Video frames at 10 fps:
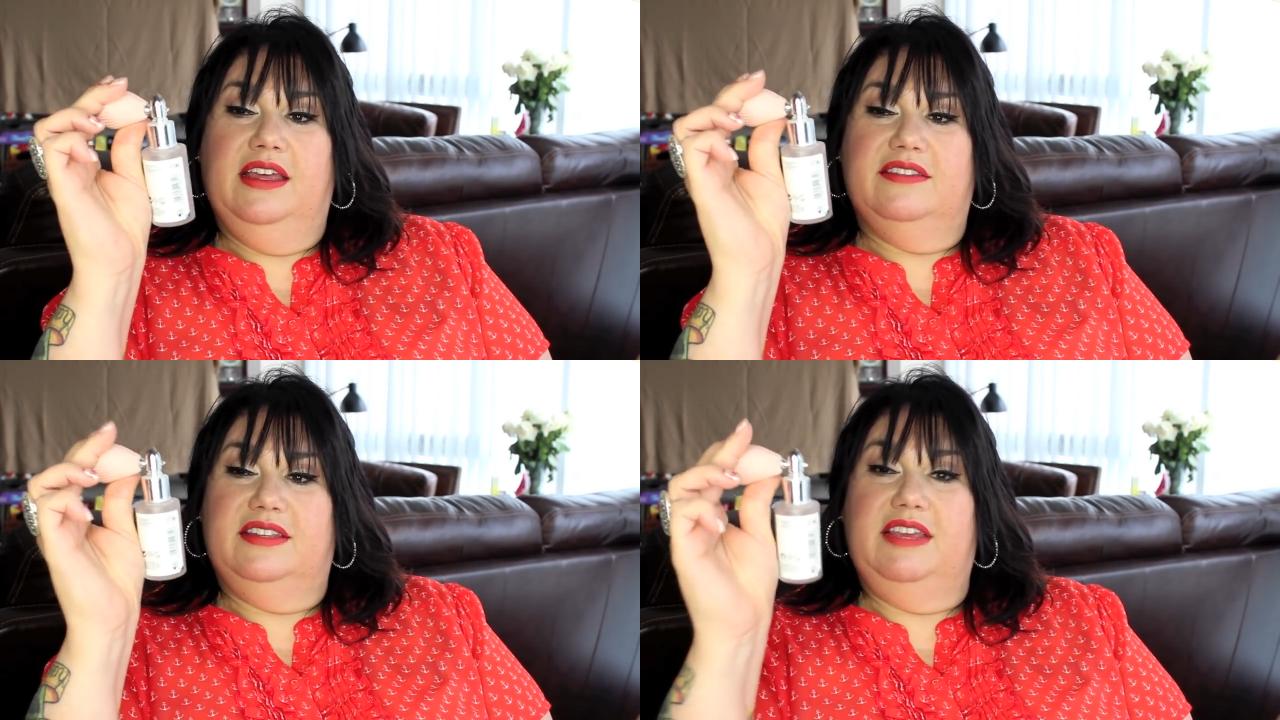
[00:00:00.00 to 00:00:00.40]

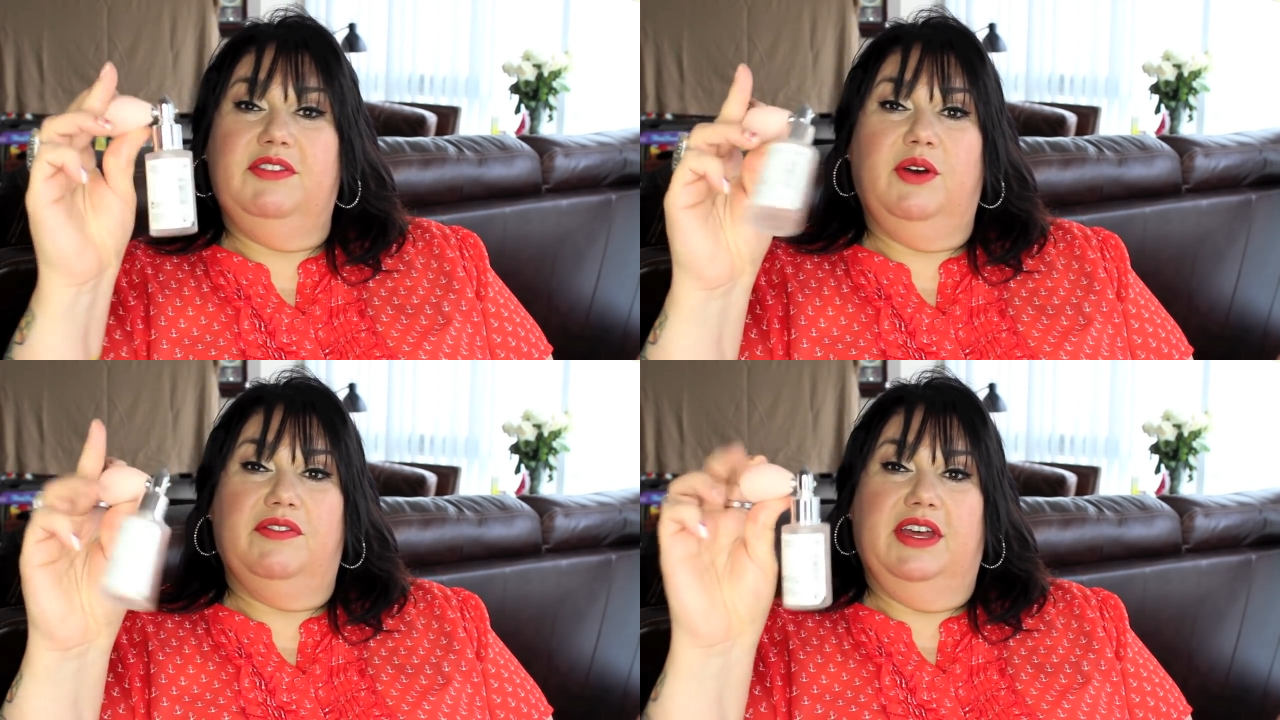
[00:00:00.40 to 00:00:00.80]
See,
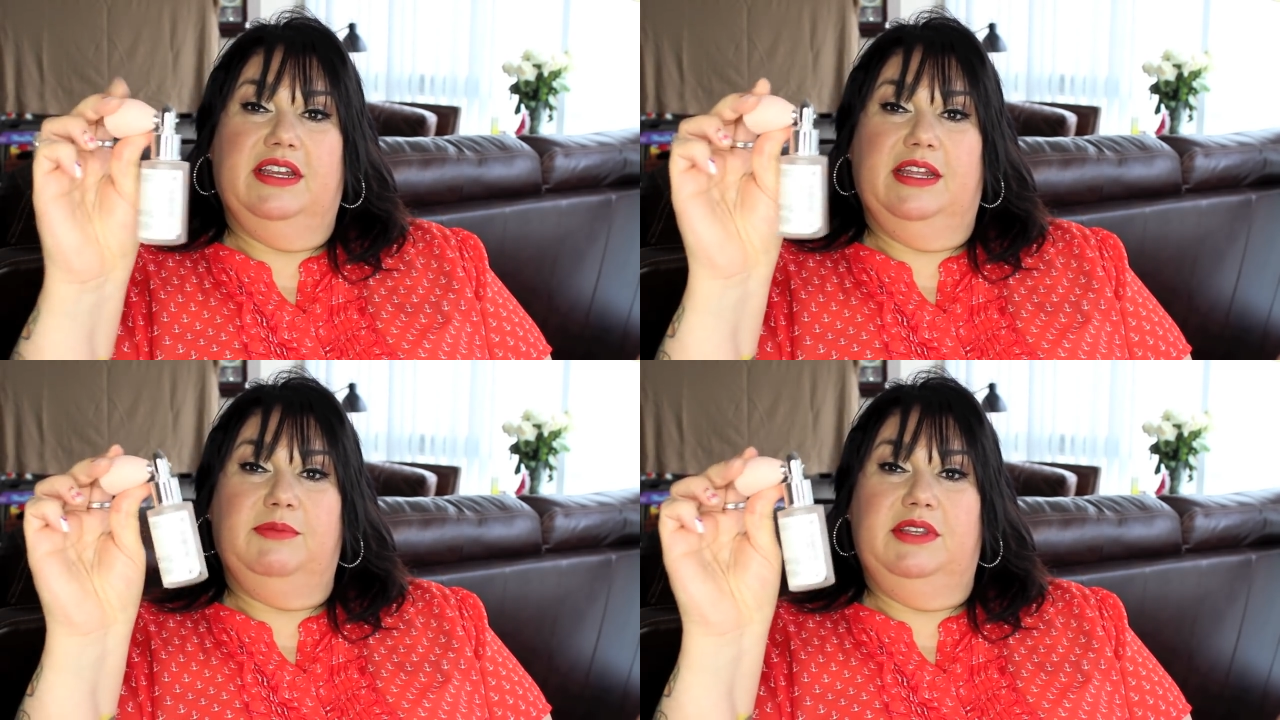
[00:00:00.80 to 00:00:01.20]
even though I've got
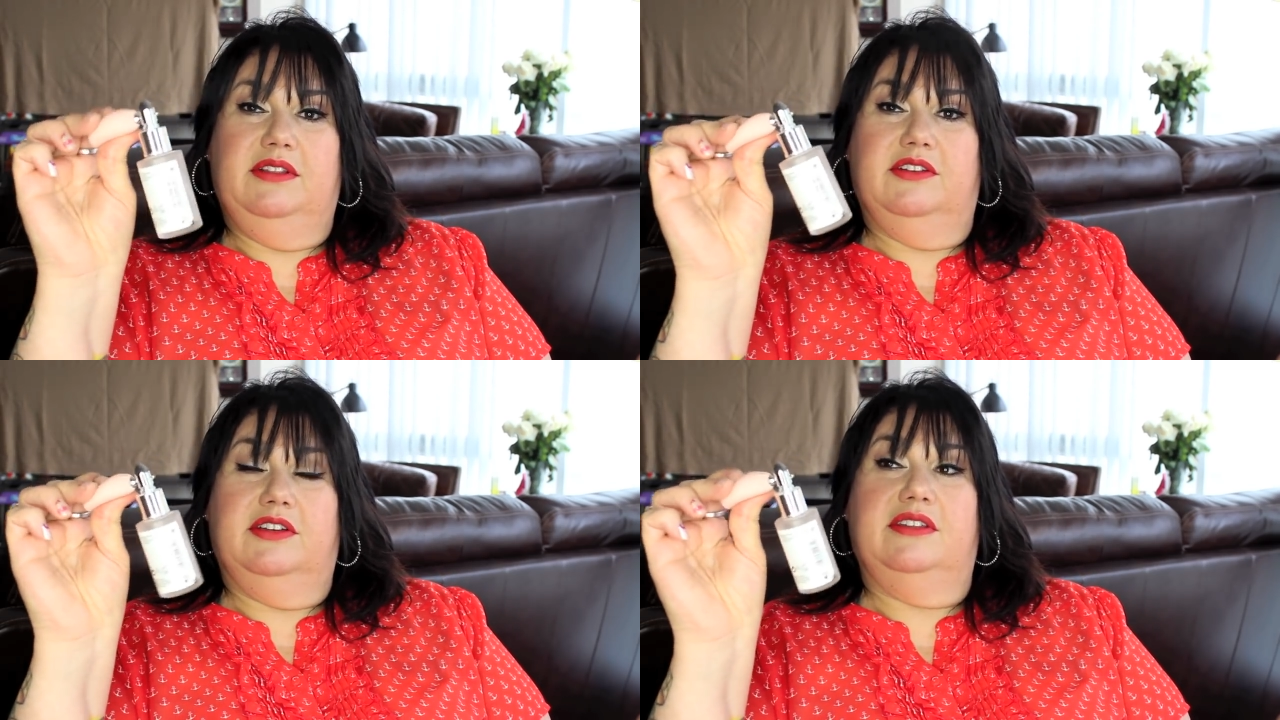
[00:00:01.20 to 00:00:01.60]
it empty,
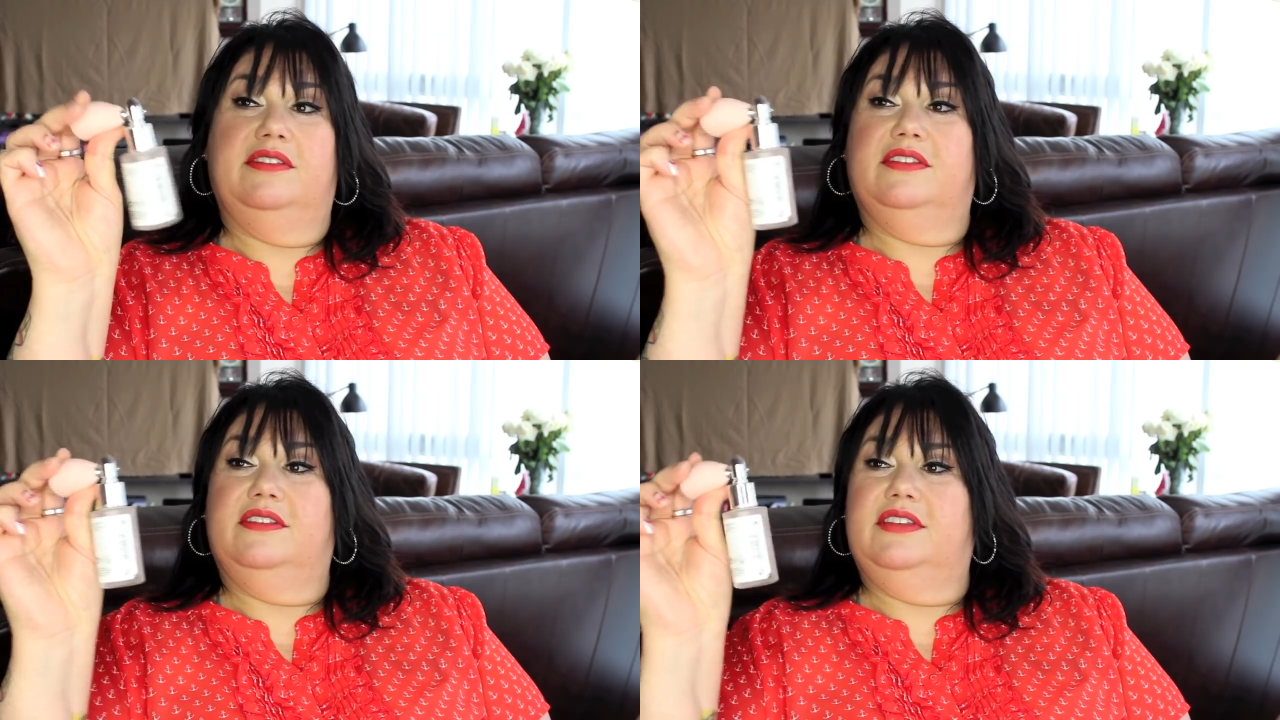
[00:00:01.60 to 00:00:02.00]
look, can you
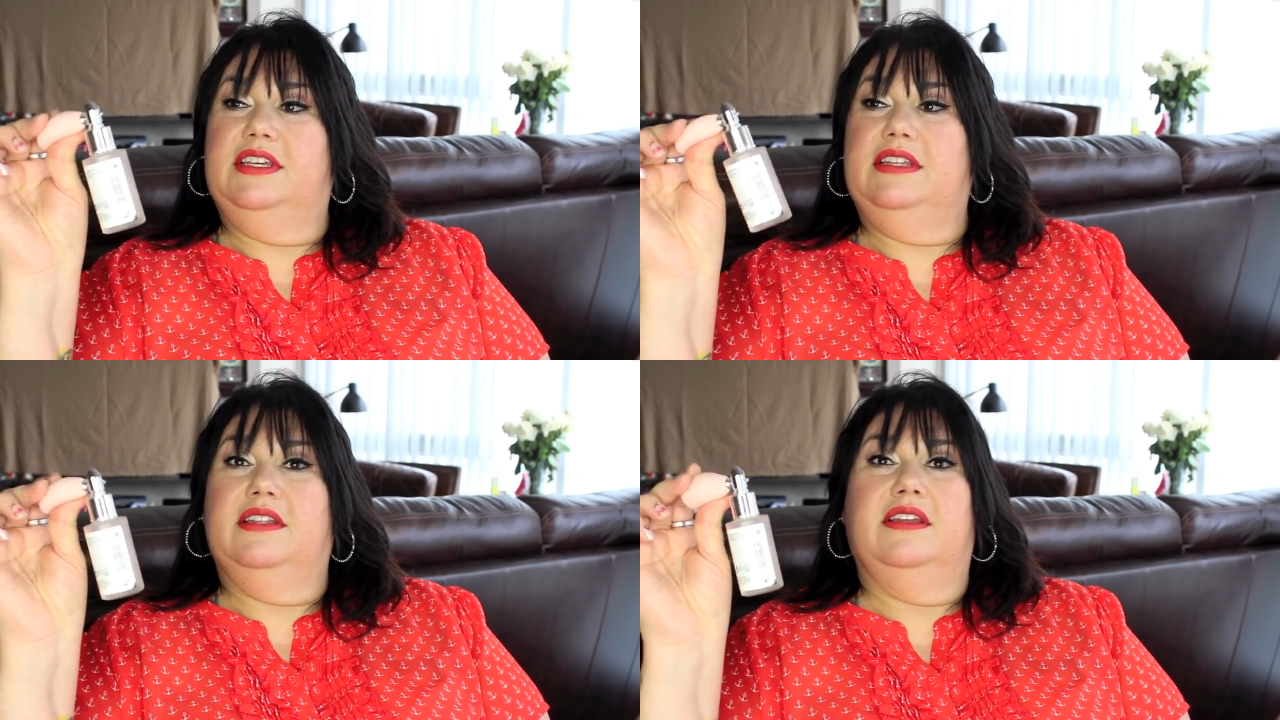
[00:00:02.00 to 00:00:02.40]
still see
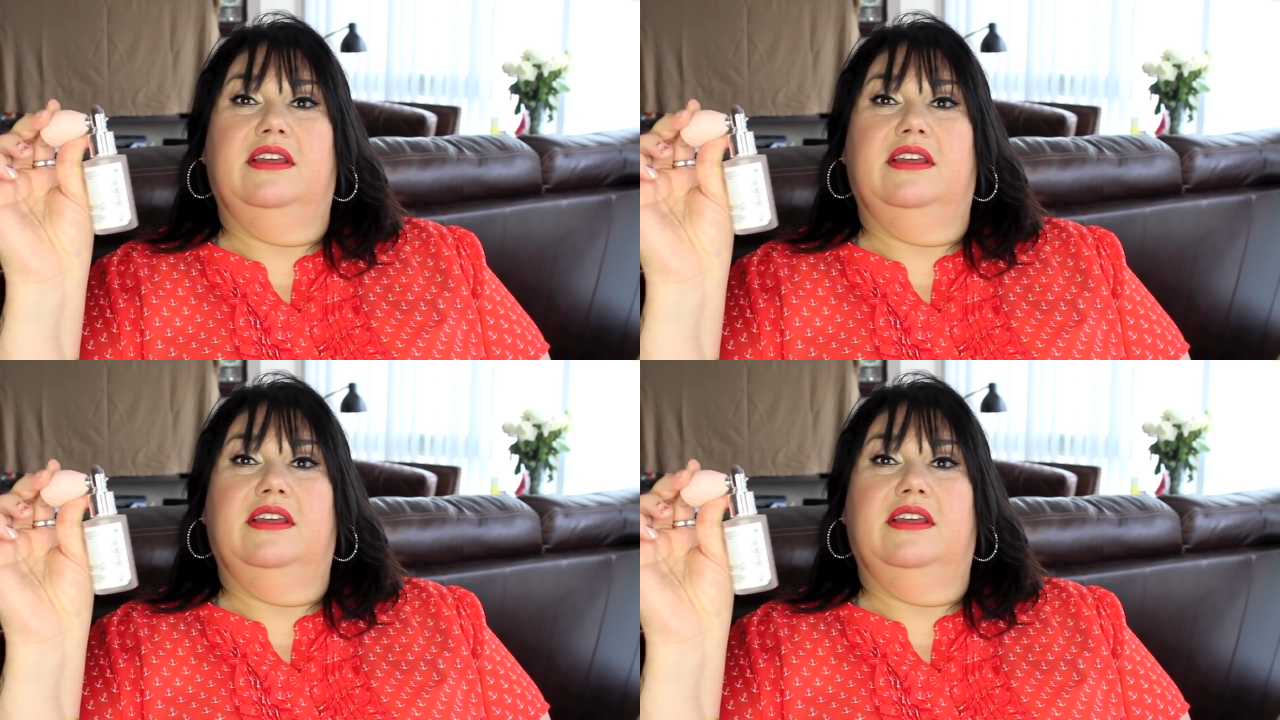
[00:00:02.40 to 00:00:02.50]
it?